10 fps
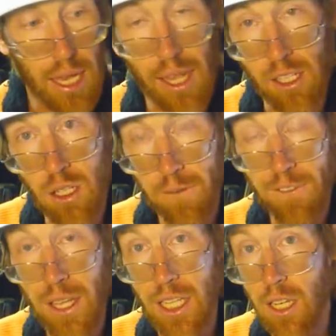in your
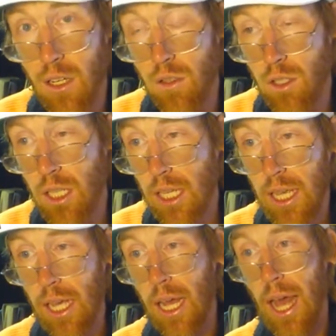videos,
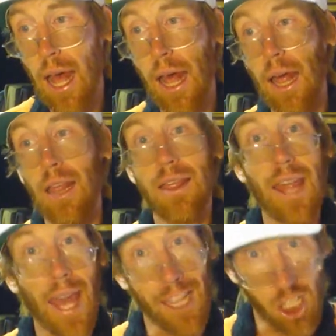
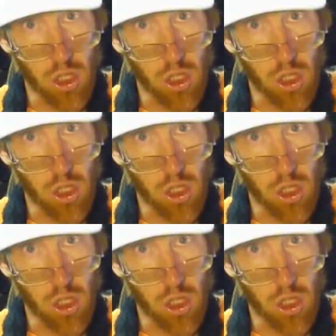then